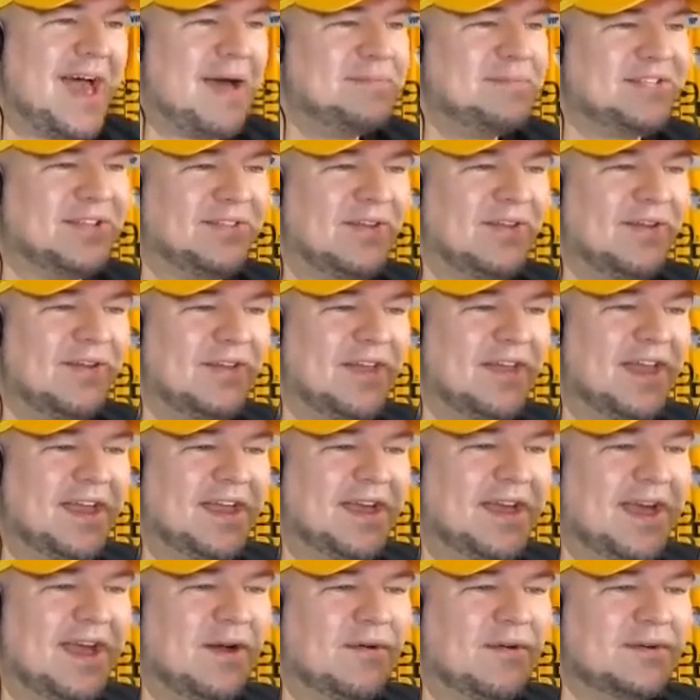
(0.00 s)

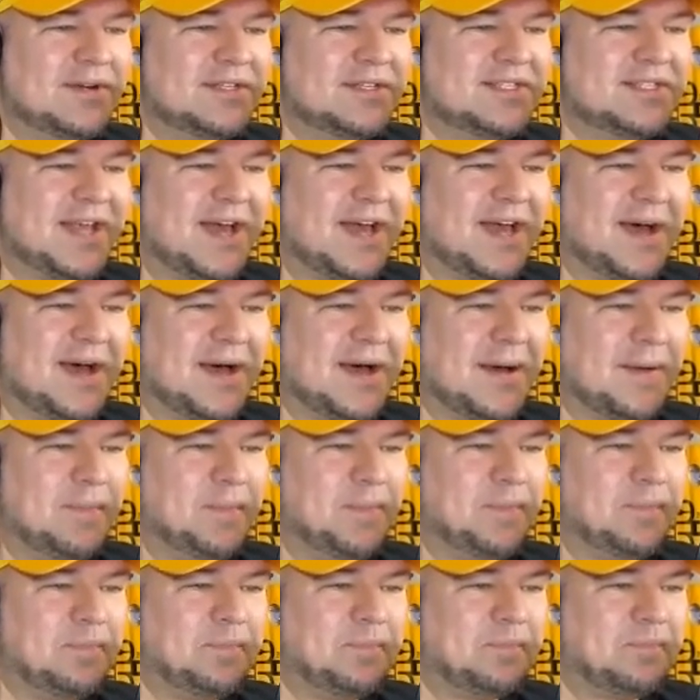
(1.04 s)
Absolutely. There was
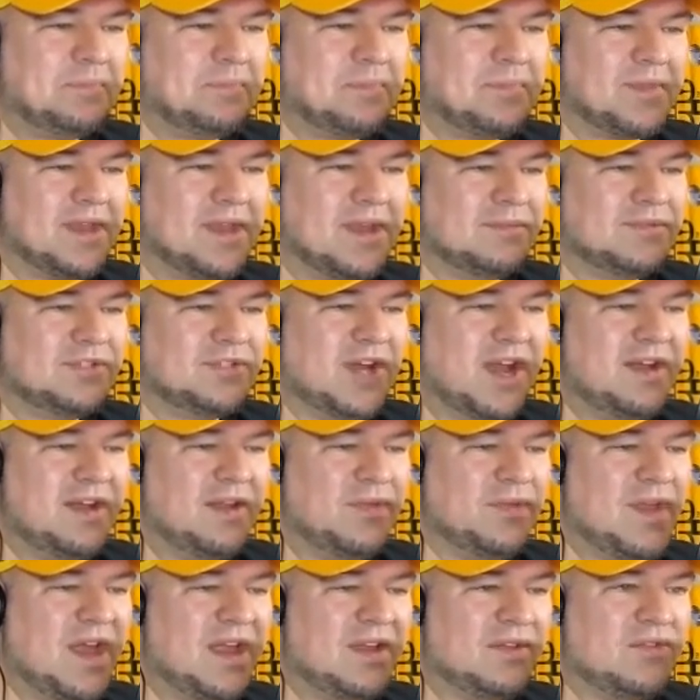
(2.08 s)
um I'm trying to
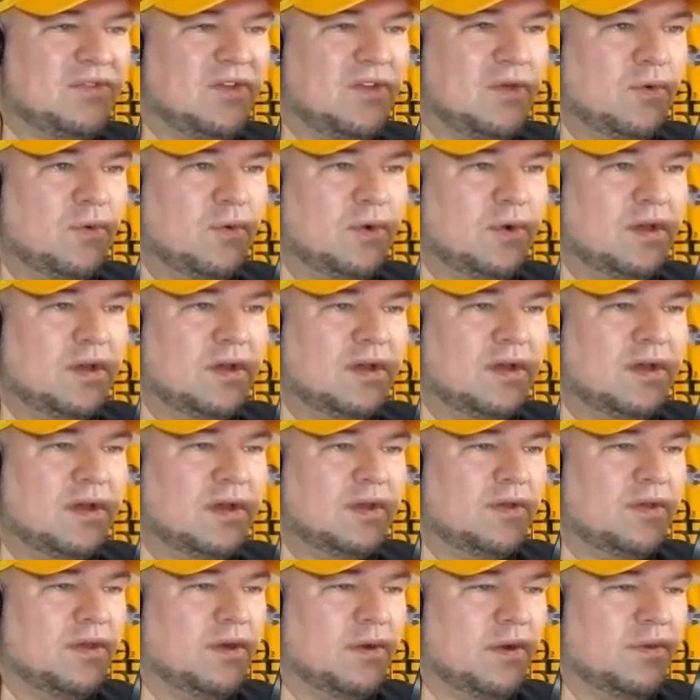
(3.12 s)
think too.
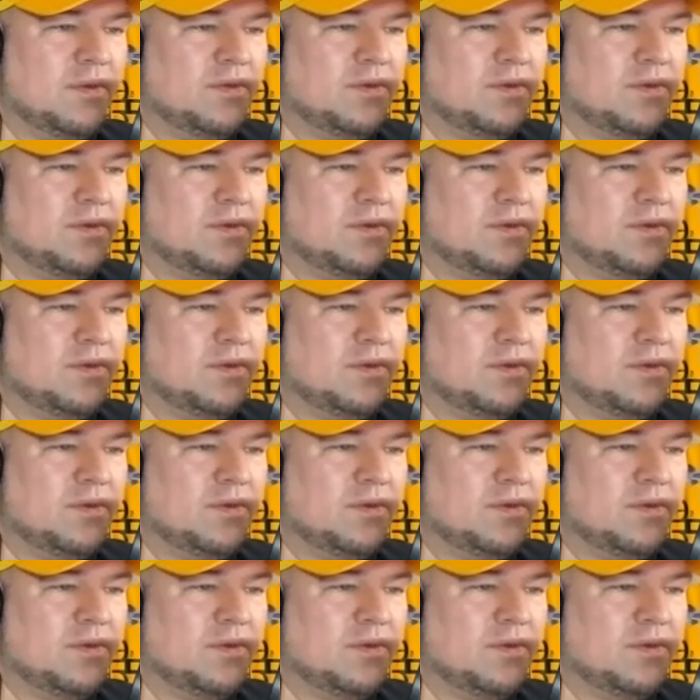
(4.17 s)
There